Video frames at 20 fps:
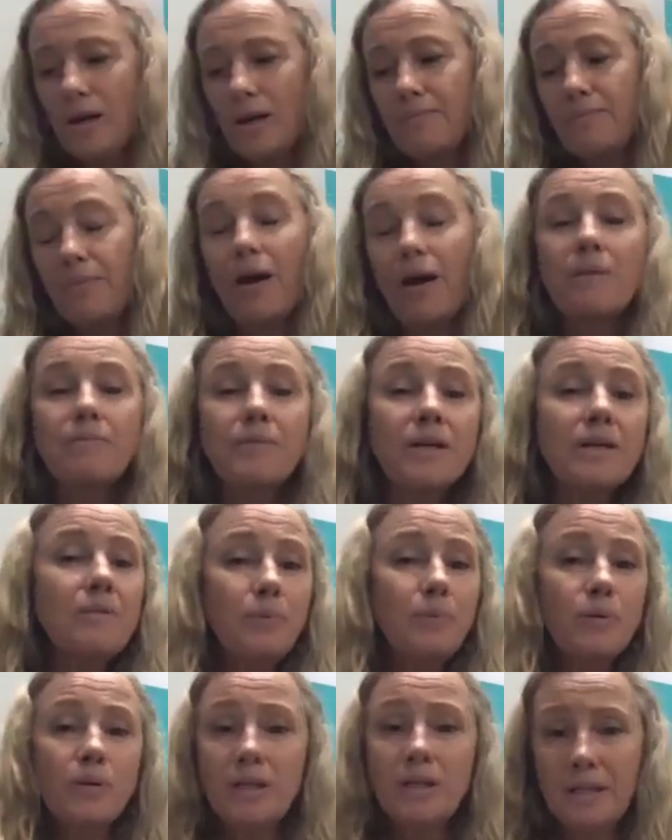I'm going
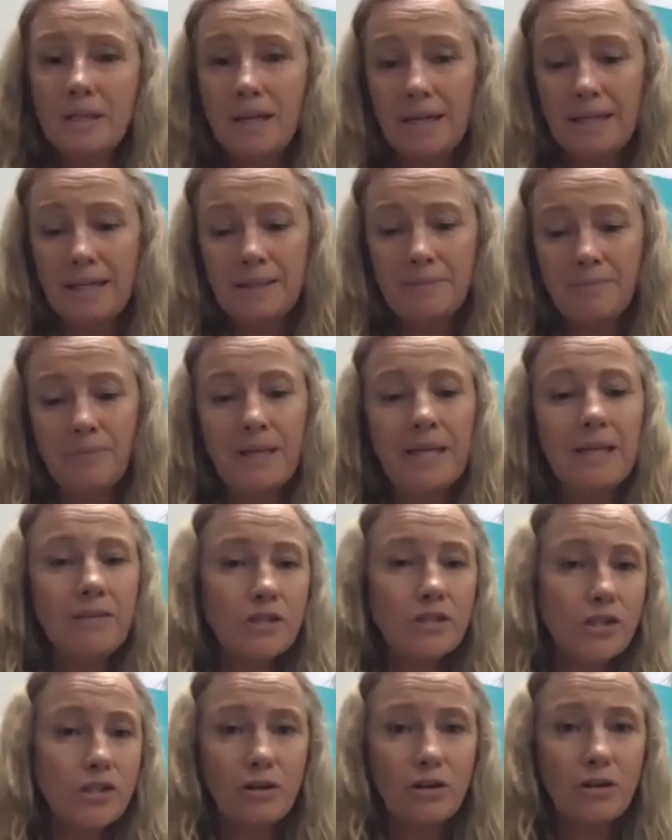to put it in
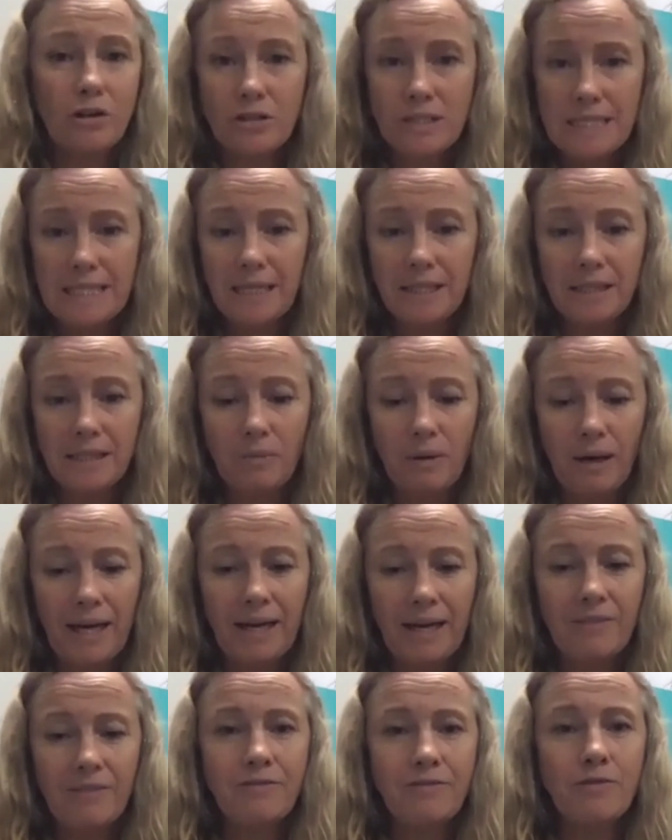the show notes
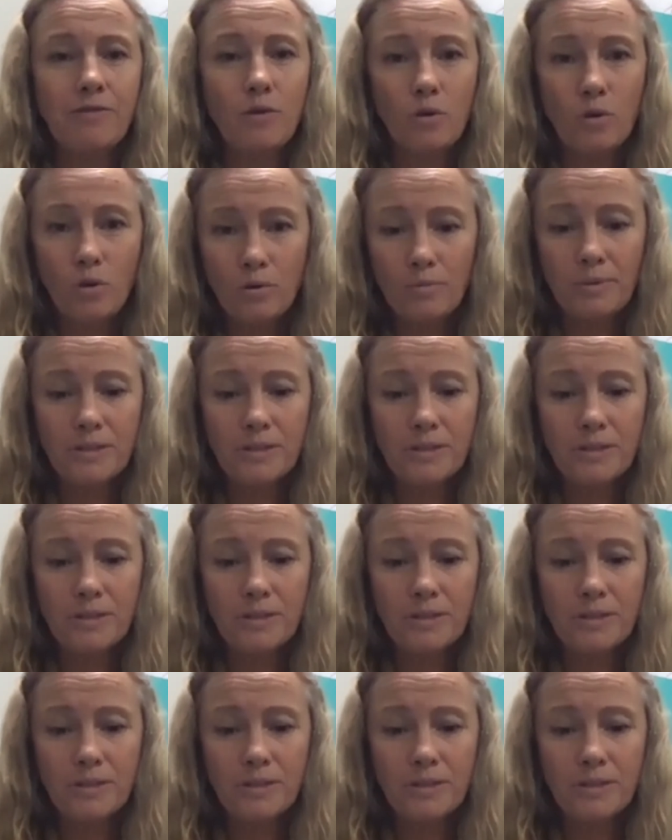anyway for all